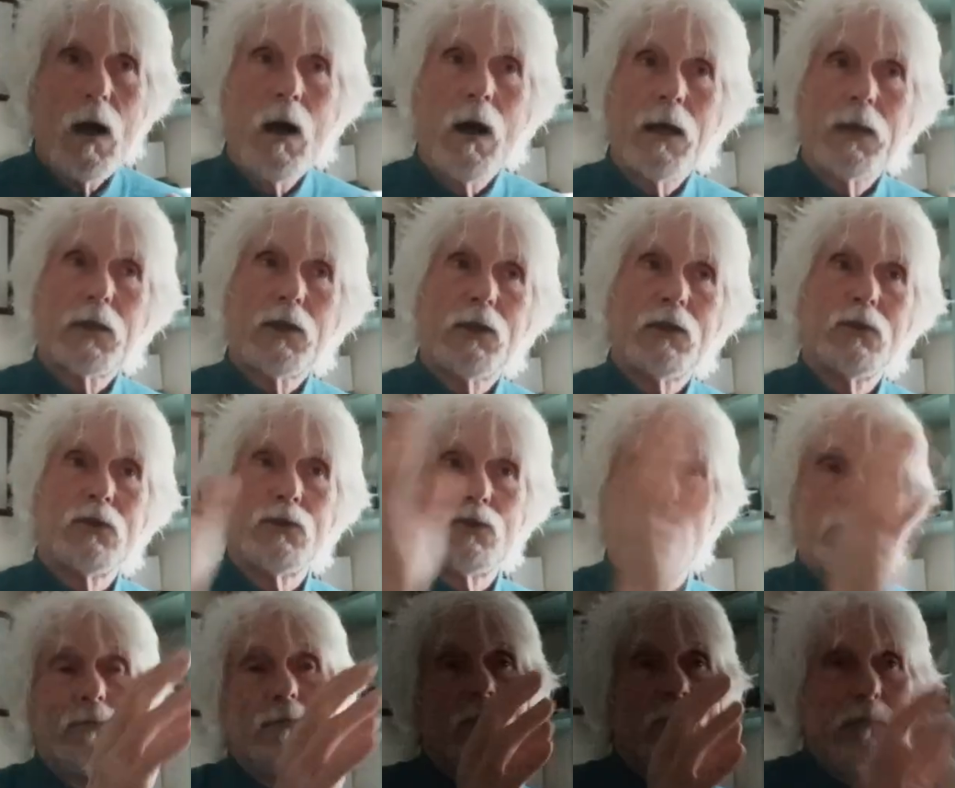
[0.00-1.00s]
I can
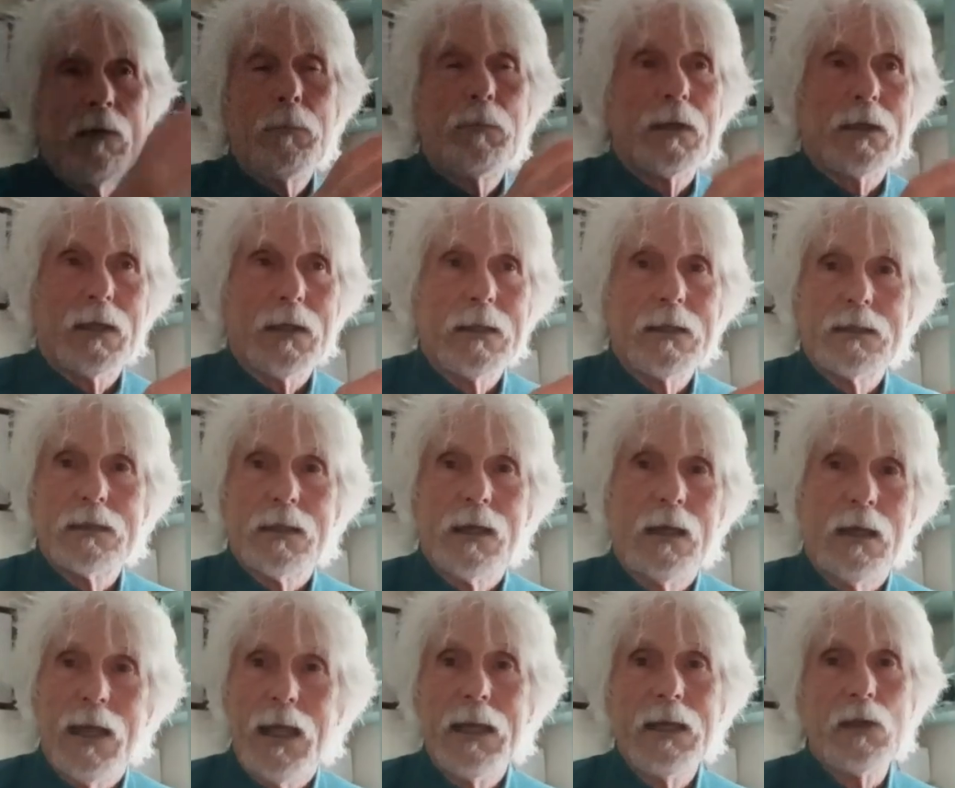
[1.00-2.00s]
replicate
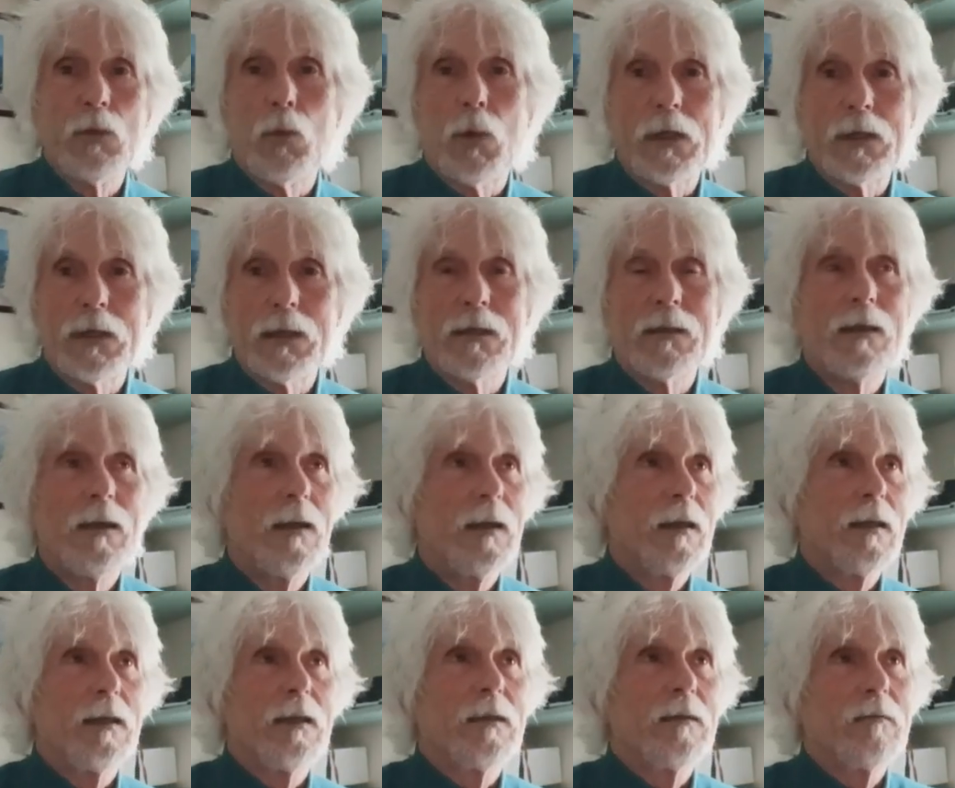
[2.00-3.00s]
at any wedding
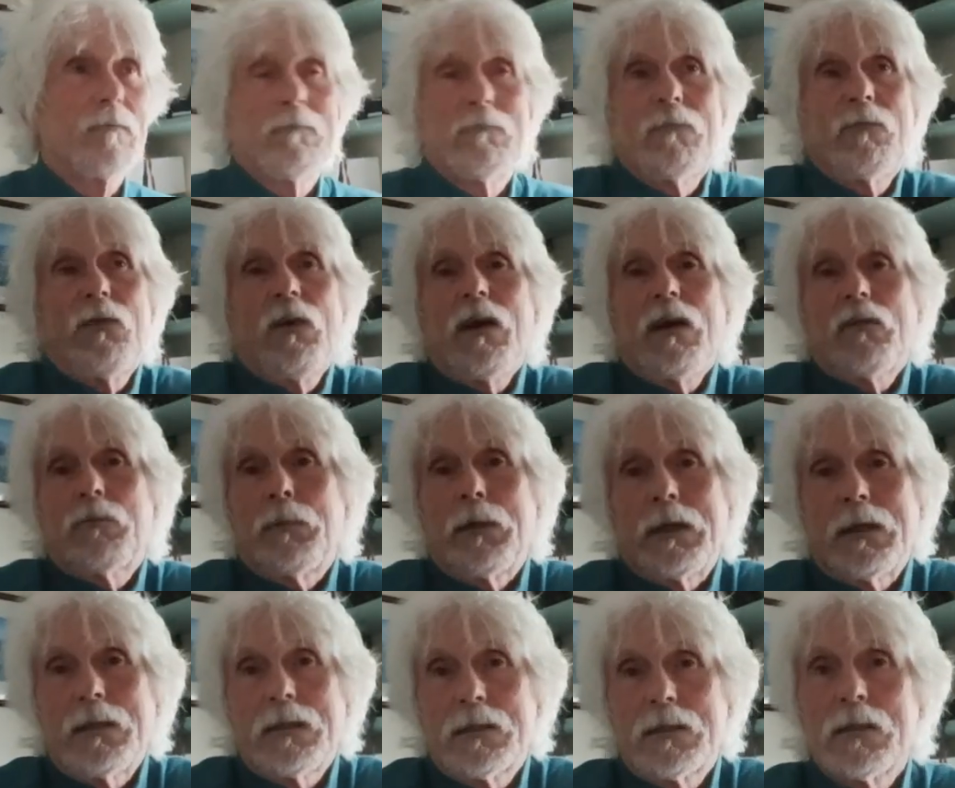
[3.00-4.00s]
in five
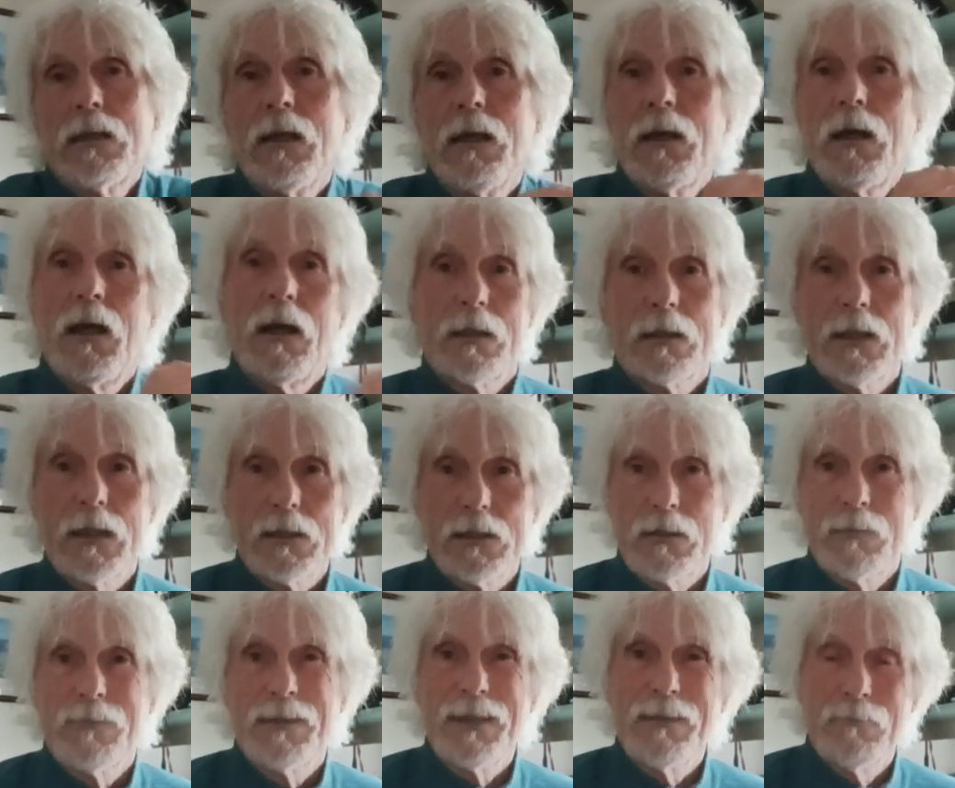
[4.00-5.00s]
minutes and get
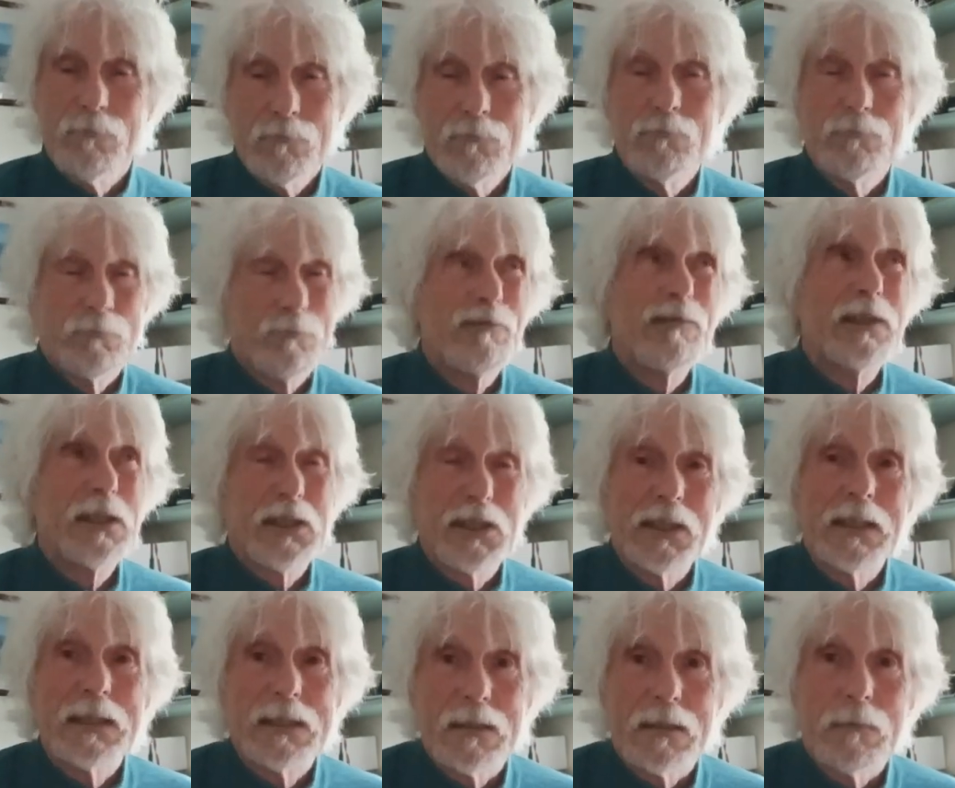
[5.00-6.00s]
some de pretty
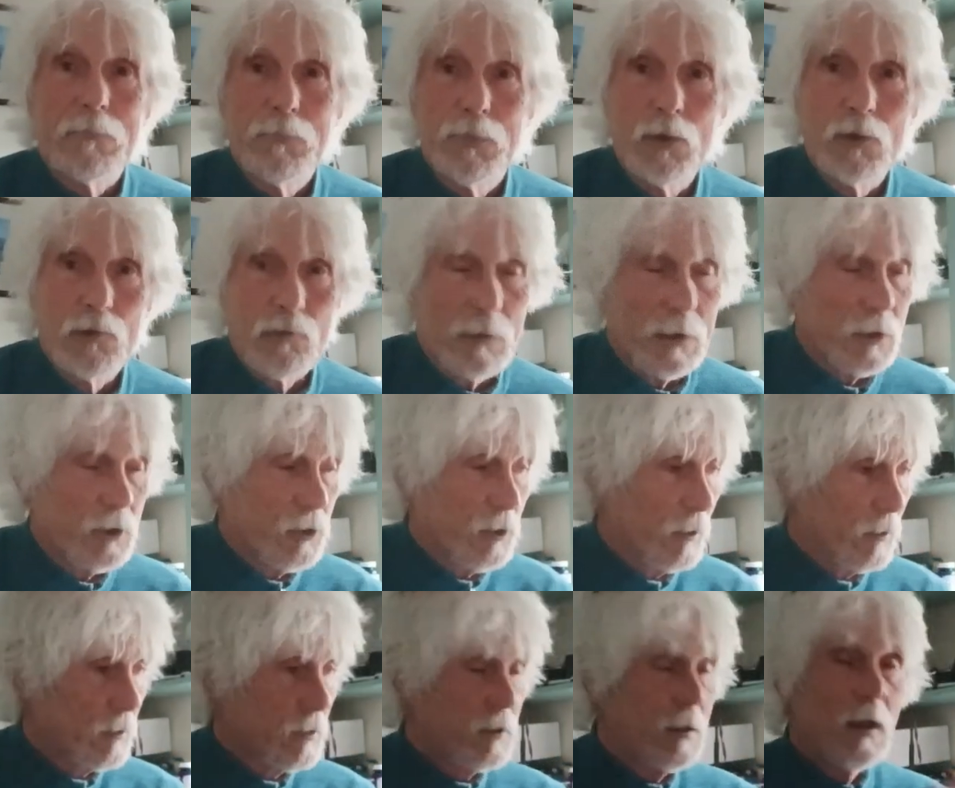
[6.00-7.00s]
decent portrait
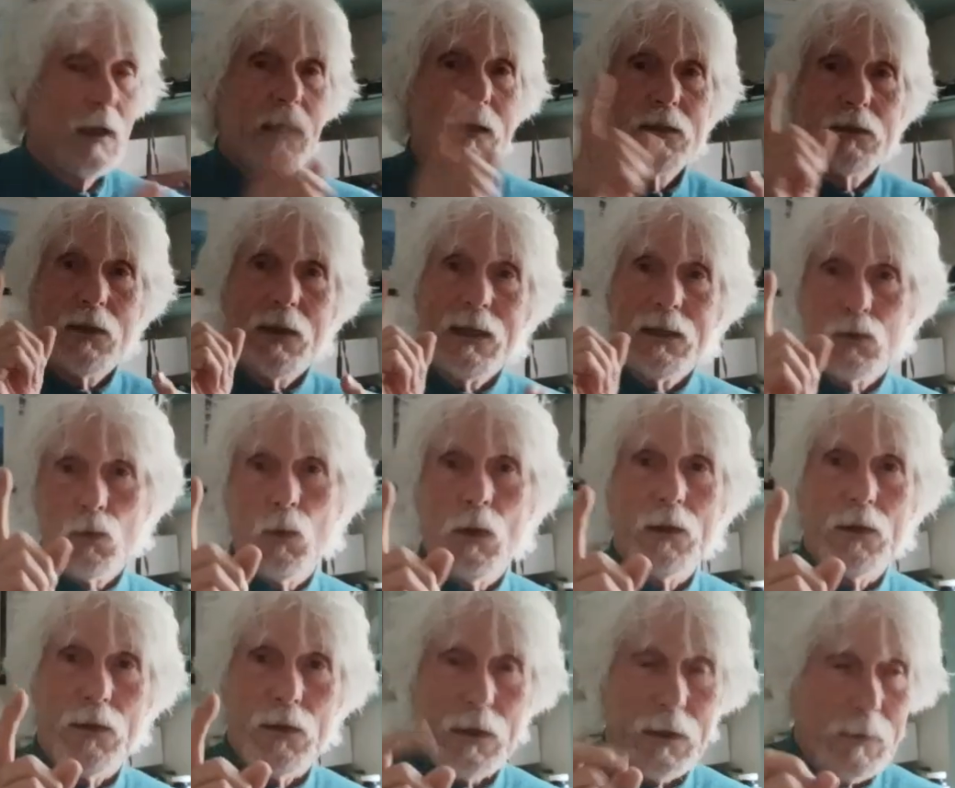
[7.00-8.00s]
shots. So that's
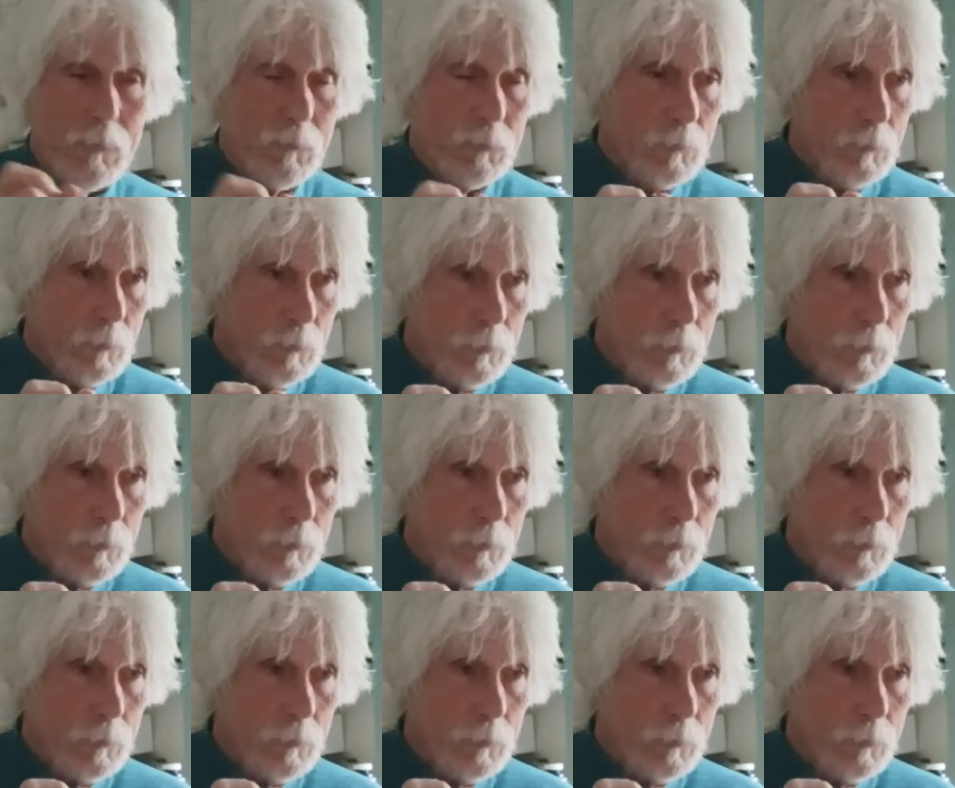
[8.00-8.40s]
one thing.